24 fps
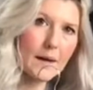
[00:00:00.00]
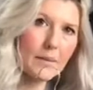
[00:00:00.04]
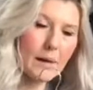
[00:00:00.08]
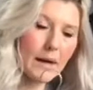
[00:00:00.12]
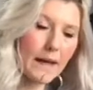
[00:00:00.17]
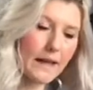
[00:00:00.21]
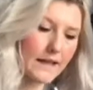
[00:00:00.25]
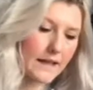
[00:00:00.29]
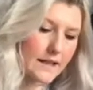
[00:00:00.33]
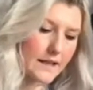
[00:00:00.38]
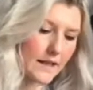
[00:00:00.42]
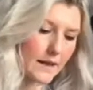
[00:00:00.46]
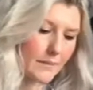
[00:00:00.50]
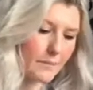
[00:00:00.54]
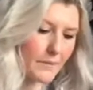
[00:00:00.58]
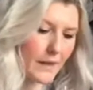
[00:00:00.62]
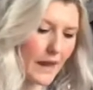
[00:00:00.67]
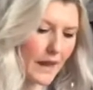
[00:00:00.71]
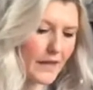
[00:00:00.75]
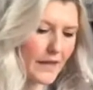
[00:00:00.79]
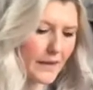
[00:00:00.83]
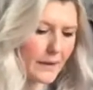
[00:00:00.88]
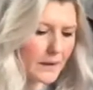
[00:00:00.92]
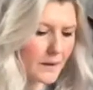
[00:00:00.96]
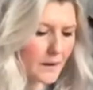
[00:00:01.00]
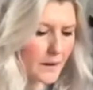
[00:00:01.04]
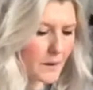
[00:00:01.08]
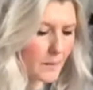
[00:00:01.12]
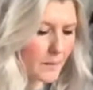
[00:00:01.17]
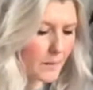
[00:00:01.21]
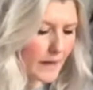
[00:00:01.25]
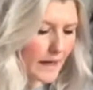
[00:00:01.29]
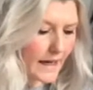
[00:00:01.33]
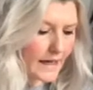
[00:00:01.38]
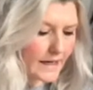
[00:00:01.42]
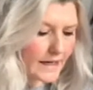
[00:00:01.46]
a blazer. I think the
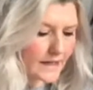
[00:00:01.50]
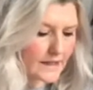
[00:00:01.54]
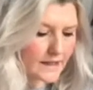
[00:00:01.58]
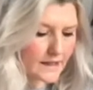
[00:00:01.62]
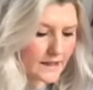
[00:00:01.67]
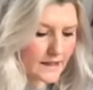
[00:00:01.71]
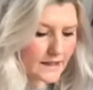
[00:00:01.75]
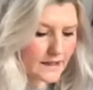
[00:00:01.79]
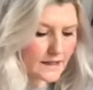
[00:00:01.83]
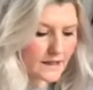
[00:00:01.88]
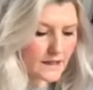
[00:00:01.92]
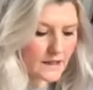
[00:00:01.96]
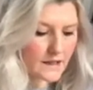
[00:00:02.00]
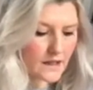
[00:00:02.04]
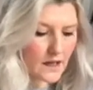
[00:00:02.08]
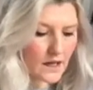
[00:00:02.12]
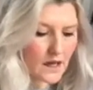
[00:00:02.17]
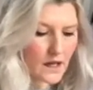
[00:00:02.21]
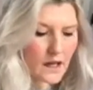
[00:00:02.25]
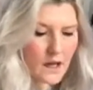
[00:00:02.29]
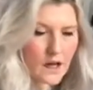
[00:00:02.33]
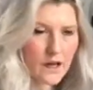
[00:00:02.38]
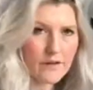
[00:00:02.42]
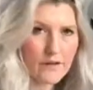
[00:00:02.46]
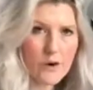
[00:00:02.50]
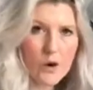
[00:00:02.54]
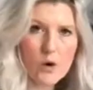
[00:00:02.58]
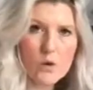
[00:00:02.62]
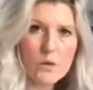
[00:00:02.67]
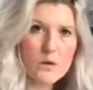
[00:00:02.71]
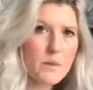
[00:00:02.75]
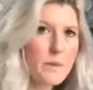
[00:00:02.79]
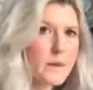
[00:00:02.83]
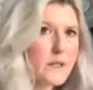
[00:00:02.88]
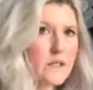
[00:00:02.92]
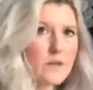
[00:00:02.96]
blazers have
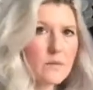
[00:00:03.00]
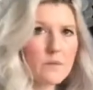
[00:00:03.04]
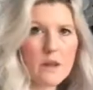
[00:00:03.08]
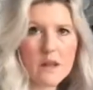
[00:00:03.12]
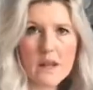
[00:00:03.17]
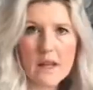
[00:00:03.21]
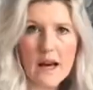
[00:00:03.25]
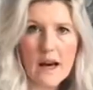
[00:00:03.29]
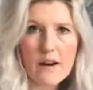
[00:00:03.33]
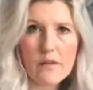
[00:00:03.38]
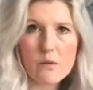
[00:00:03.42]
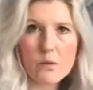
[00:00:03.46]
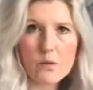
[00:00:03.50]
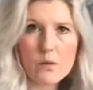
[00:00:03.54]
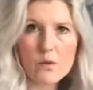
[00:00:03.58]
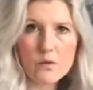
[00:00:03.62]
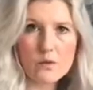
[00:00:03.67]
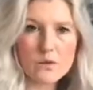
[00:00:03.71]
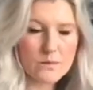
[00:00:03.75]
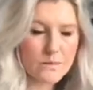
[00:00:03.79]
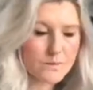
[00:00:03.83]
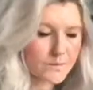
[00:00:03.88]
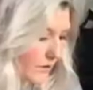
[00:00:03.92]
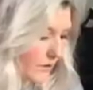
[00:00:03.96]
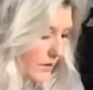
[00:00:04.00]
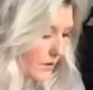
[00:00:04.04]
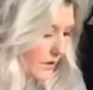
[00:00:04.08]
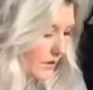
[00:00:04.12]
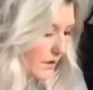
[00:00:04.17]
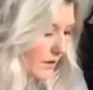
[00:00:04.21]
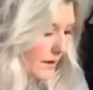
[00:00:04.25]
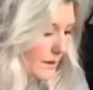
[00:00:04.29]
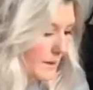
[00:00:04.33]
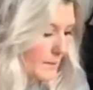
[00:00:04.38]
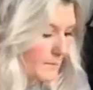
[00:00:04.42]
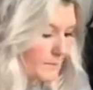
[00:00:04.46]
always been something that I've worn.
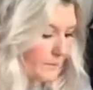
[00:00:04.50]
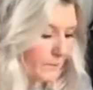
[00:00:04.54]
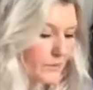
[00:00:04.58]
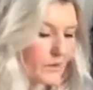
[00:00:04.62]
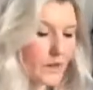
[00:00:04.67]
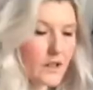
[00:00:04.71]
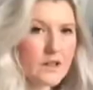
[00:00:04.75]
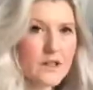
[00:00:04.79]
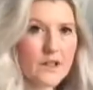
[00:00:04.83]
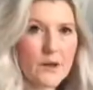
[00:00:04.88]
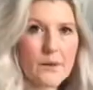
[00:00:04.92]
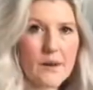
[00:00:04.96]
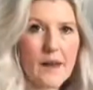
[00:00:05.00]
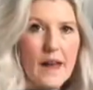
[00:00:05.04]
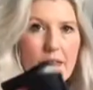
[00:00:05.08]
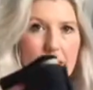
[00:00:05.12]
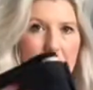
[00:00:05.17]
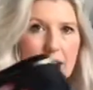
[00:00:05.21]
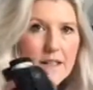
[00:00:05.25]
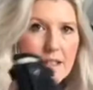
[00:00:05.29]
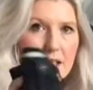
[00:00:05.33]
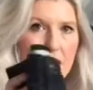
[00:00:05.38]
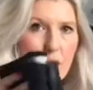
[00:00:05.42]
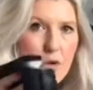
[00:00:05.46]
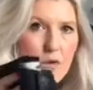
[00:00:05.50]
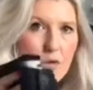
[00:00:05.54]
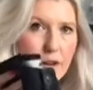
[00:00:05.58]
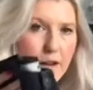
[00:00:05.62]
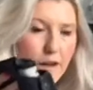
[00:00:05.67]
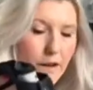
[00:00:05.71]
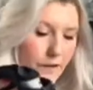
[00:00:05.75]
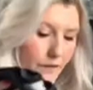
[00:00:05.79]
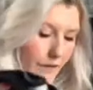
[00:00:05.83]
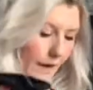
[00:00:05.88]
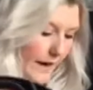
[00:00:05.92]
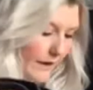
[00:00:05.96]
So yeah, that's a
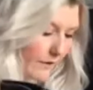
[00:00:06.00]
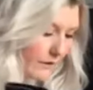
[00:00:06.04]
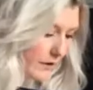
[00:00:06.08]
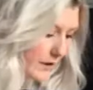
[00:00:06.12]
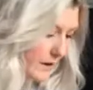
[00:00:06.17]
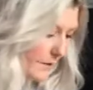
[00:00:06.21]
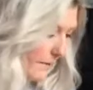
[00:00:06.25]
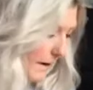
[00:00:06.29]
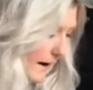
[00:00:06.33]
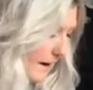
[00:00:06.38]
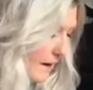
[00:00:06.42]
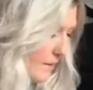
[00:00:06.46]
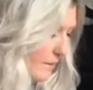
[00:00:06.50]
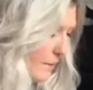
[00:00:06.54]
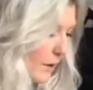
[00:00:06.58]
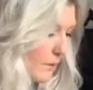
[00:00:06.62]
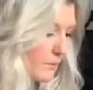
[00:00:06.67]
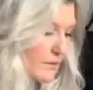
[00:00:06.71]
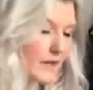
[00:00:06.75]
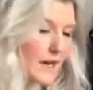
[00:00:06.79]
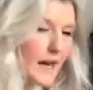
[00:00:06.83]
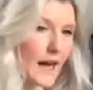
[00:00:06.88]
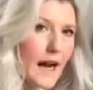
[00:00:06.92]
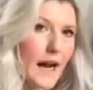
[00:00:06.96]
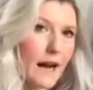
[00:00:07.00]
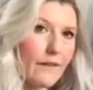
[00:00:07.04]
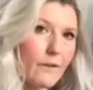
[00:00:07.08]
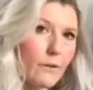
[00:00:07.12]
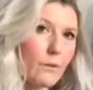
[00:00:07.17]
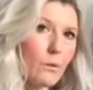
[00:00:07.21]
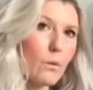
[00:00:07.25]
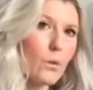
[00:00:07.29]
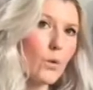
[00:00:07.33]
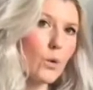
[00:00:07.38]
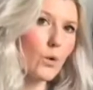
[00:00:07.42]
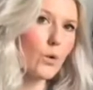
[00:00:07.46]
real favourite of mine at the moment. I
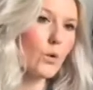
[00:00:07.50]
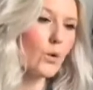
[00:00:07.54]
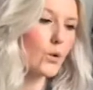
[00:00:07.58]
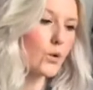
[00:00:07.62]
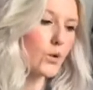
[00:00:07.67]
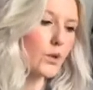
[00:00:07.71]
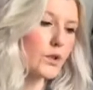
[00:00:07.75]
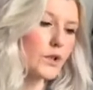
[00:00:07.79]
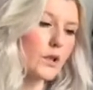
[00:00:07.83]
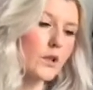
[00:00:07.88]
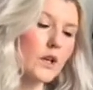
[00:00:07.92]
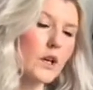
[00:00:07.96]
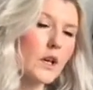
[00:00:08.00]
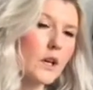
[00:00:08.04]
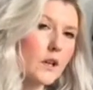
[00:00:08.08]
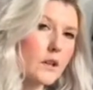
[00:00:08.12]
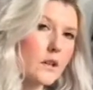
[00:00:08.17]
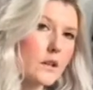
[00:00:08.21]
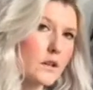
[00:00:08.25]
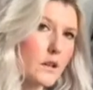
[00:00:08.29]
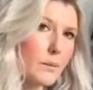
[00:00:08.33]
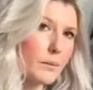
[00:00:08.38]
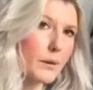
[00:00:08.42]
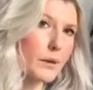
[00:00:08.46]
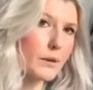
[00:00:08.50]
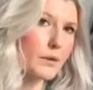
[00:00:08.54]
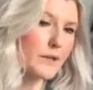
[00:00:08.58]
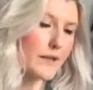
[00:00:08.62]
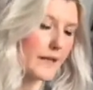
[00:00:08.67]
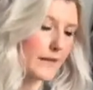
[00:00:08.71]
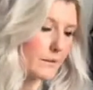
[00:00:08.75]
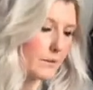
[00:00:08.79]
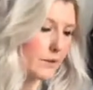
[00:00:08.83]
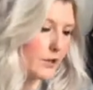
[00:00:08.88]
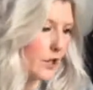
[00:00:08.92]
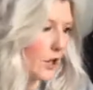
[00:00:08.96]
haven't worn the blue
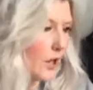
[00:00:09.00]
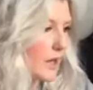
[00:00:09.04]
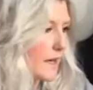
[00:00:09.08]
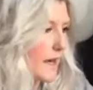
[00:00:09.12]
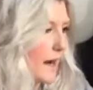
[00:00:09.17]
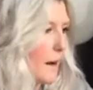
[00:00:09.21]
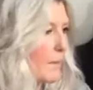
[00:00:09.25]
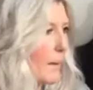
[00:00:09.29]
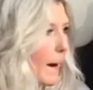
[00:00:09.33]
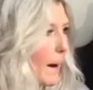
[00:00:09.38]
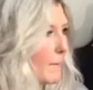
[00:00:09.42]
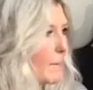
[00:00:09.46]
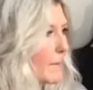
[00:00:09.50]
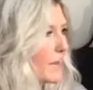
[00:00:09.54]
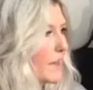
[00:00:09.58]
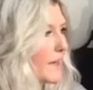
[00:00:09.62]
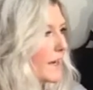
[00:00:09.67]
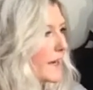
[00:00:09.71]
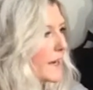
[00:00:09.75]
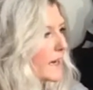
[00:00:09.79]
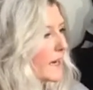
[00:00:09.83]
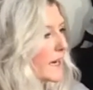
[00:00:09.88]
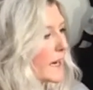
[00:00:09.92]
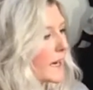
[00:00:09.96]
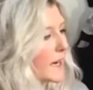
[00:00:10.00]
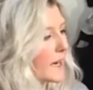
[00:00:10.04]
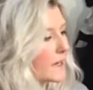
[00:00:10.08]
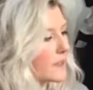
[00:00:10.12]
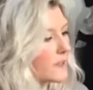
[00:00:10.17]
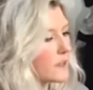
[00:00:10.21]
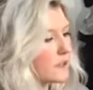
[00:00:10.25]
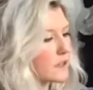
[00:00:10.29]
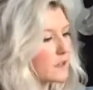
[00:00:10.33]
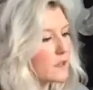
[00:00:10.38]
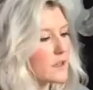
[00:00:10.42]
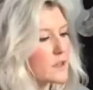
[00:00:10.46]
denim skirt yet, but I'm thinking